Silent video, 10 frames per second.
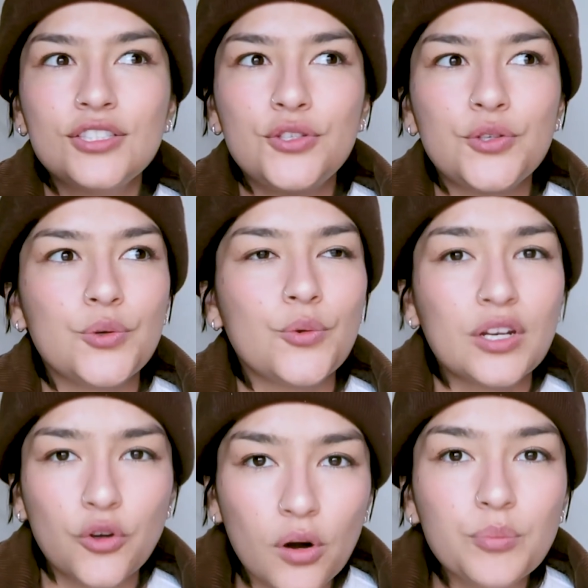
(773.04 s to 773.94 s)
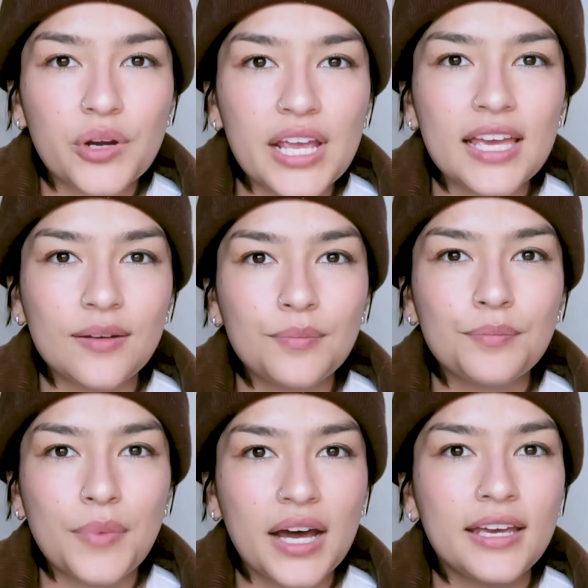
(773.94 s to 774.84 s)
to incorporate
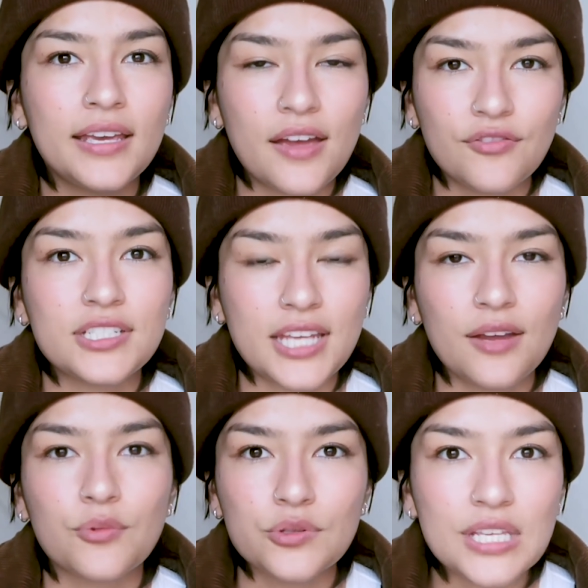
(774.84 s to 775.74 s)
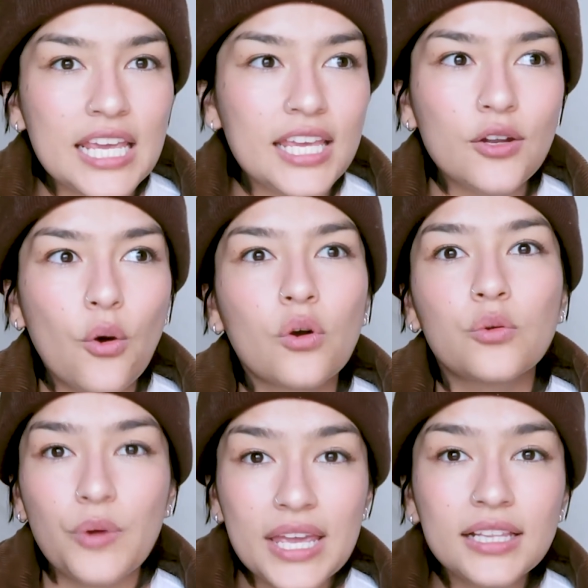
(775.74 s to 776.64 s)
in my everyday routine or
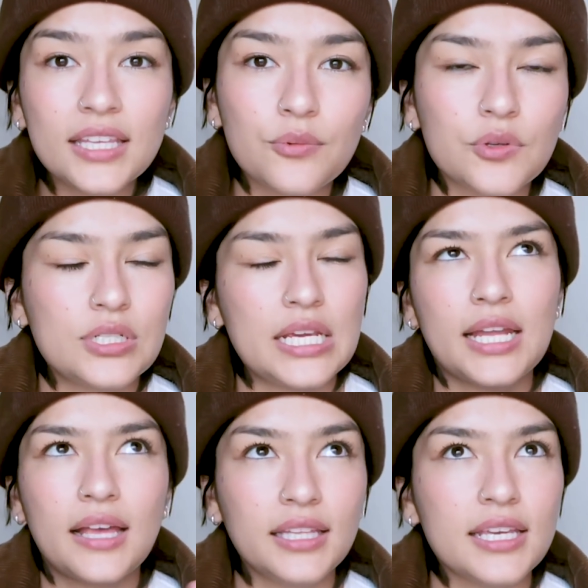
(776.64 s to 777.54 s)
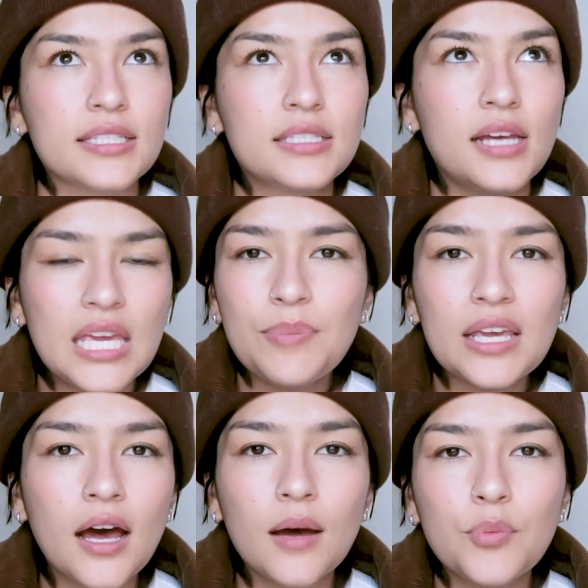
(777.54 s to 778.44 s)
weekly routine at least.
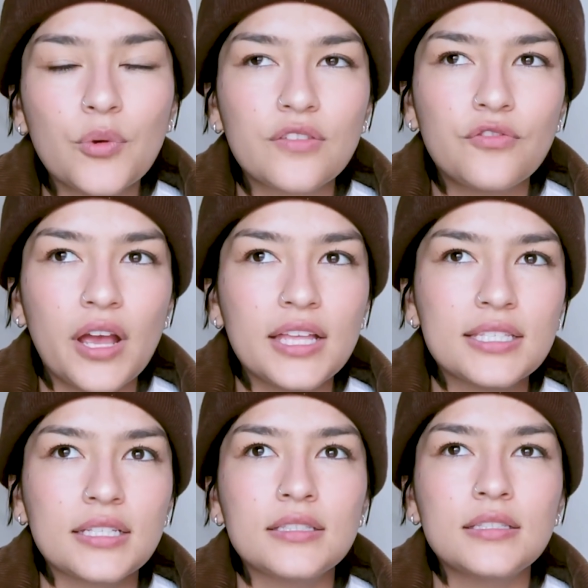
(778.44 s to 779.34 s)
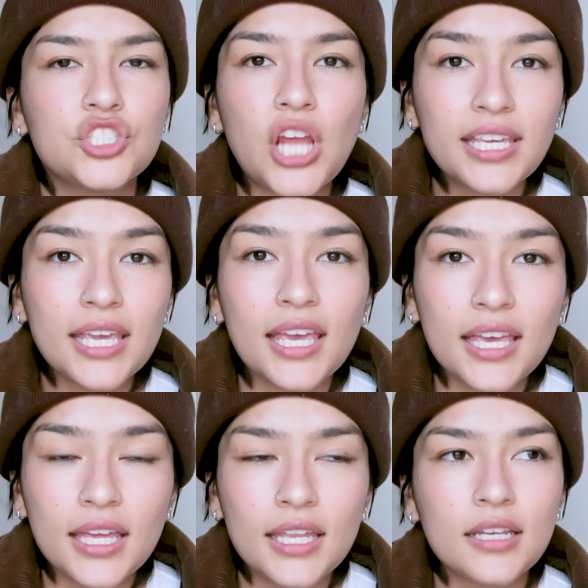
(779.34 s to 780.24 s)
Keeping up with friends and checking
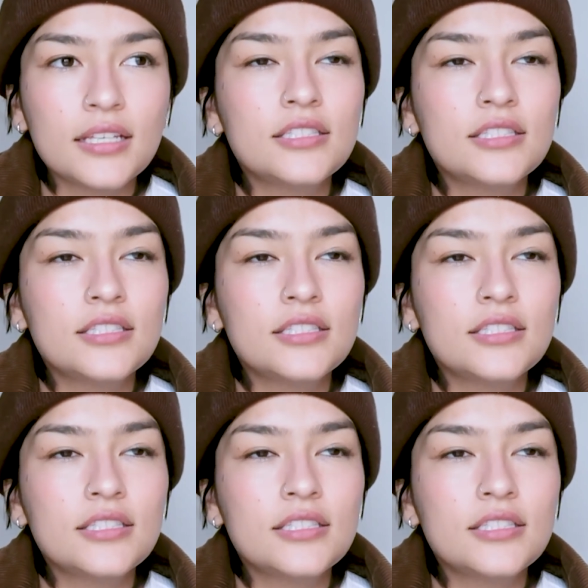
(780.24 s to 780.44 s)
in.